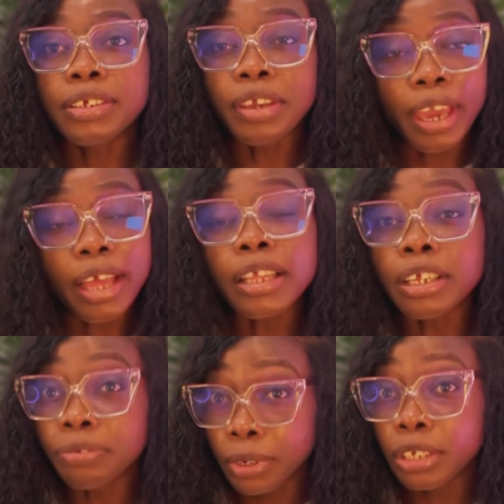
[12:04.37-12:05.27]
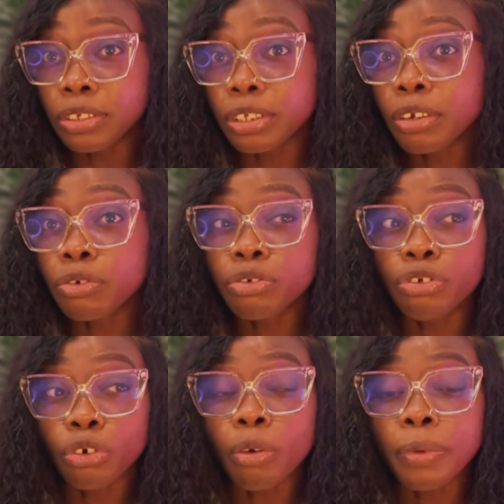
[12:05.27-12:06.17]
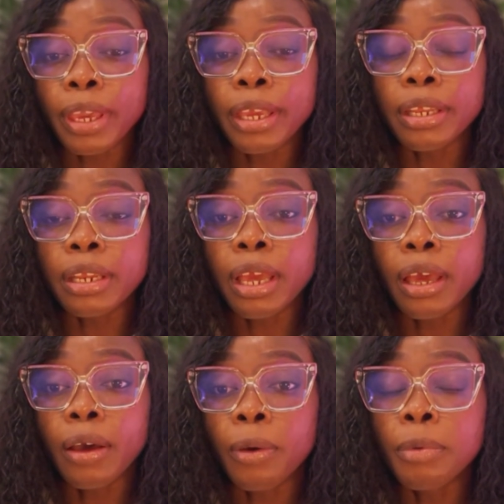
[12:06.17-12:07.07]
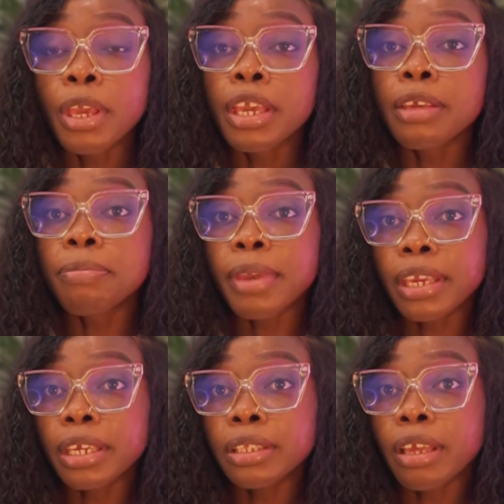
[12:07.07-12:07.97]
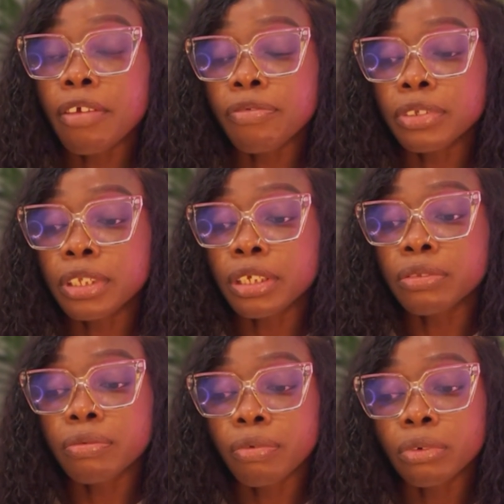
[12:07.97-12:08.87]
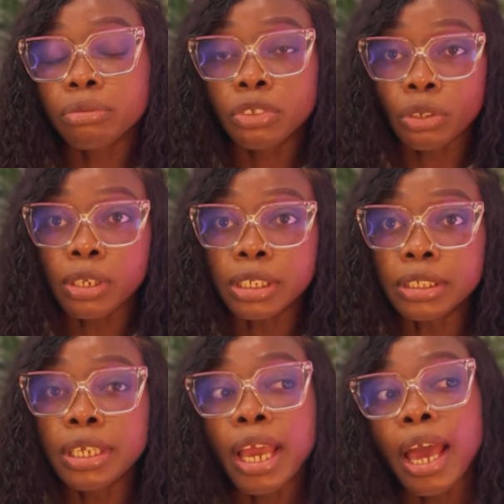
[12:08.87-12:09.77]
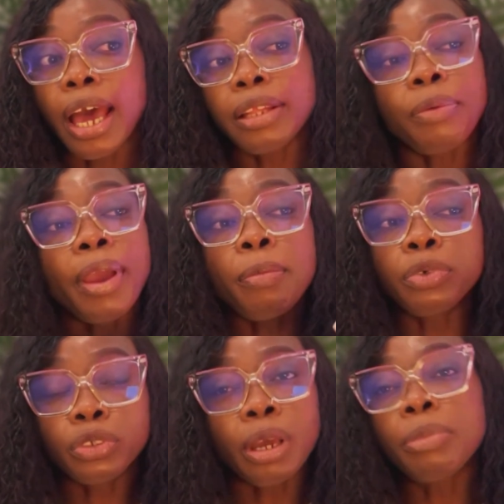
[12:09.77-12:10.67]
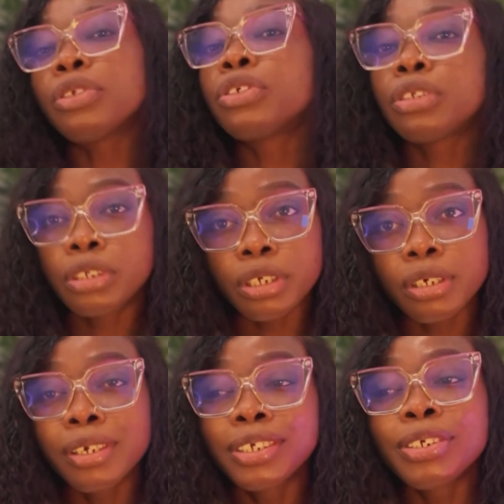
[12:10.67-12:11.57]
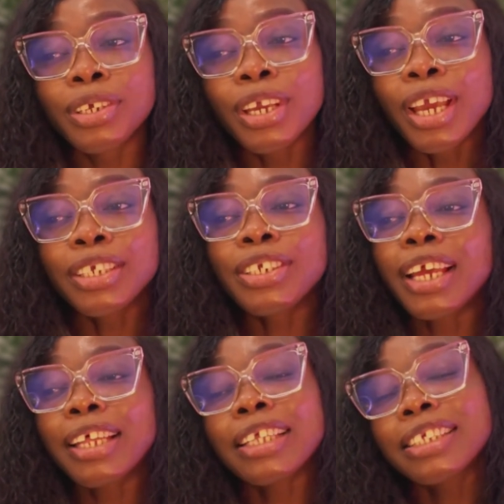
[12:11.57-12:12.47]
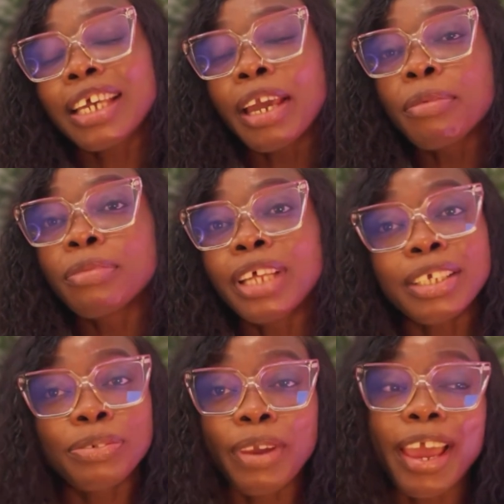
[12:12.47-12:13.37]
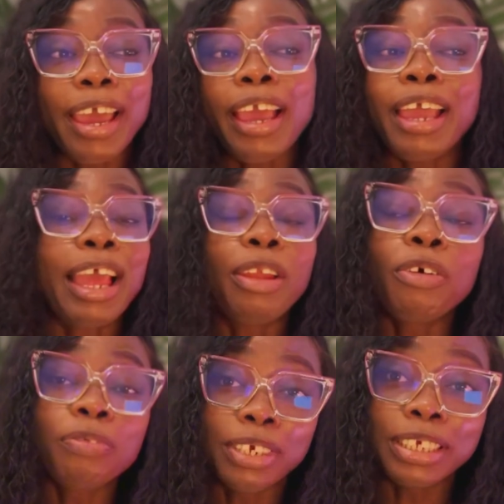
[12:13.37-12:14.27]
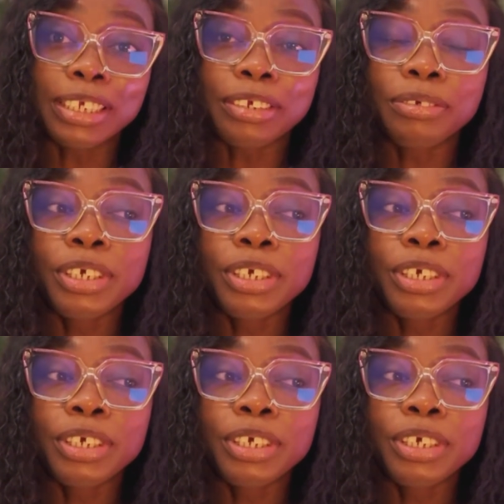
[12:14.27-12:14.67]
yeah, they really did a good job in making everything solid. They were able to, I mean, she at that time, that's where I love LinkedIn.